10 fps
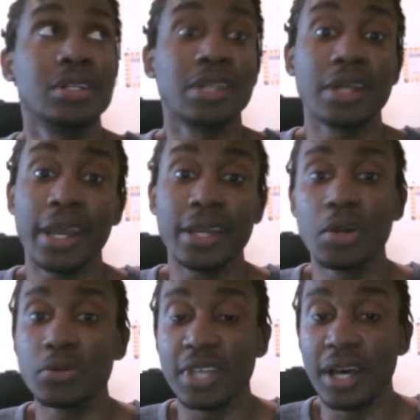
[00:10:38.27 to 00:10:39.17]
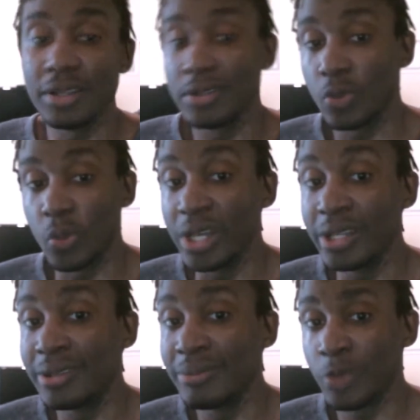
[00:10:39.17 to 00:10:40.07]
there ain't no telling
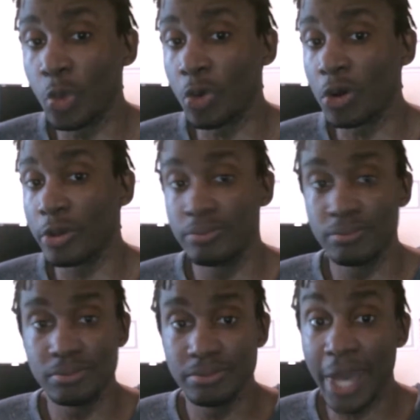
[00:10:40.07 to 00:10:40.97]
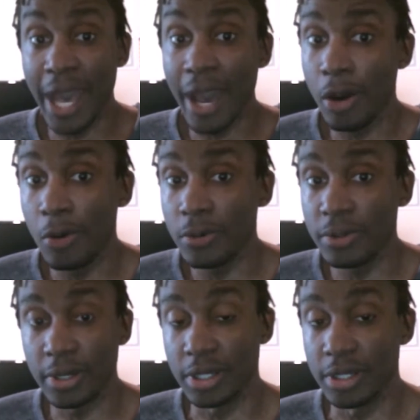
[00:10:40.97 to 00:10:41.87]
when or how
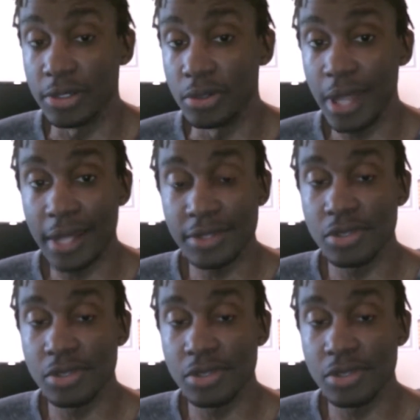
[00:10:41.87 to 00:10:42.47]
they're going to do that.